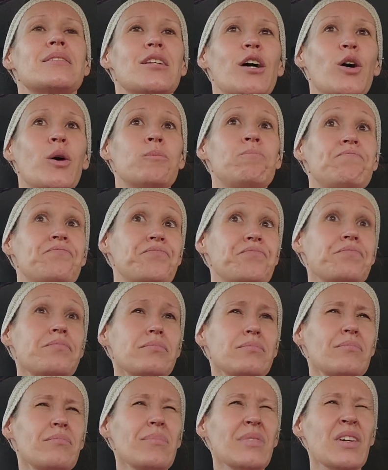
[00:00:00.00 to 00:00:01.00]
So
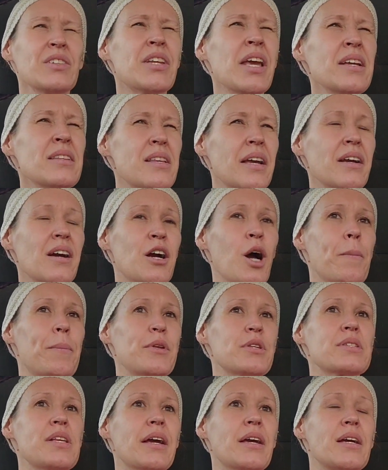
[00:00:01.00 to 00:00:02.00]
it takes like a
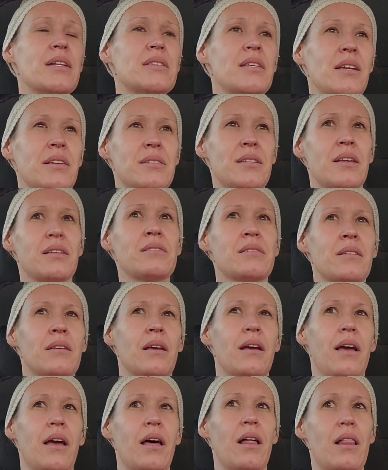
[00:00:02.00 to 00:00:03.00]
couple seconds. He says,
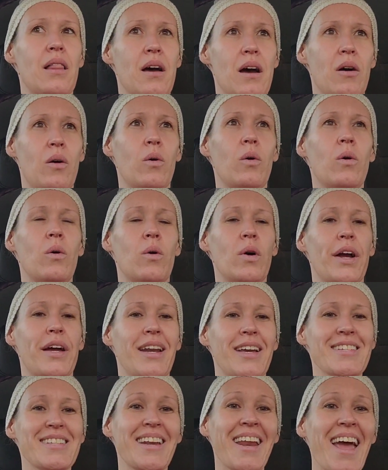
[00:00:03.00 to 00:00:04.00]
hello.
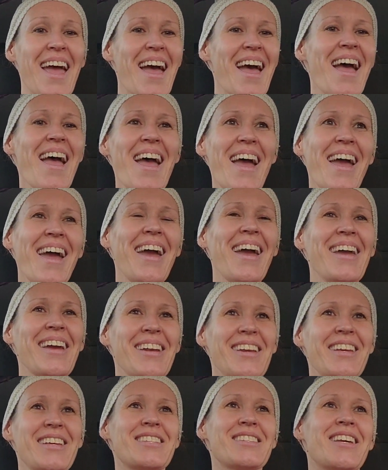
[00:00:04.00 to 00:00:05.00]
And I said, hey.
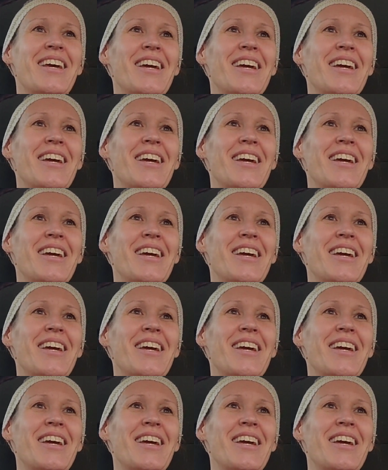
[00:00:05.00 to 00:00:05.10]
And he